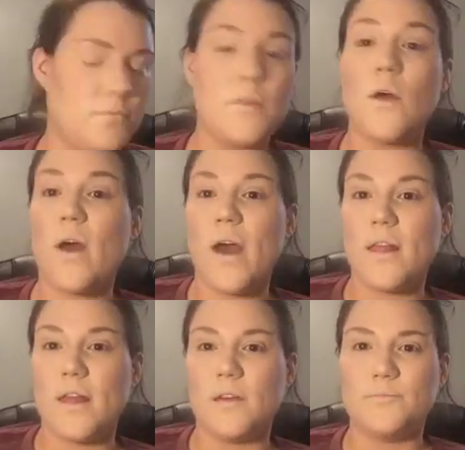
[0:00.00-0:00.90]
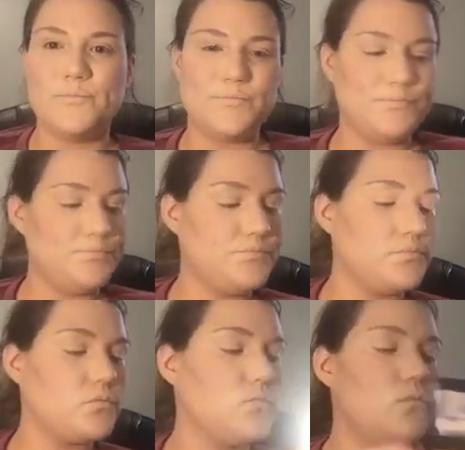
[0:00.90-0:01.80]
now highlight.
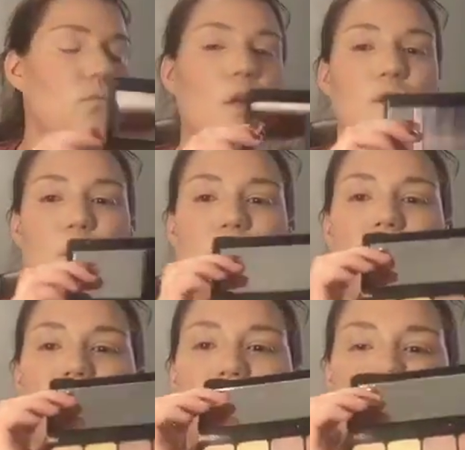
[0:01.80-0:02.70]
So we have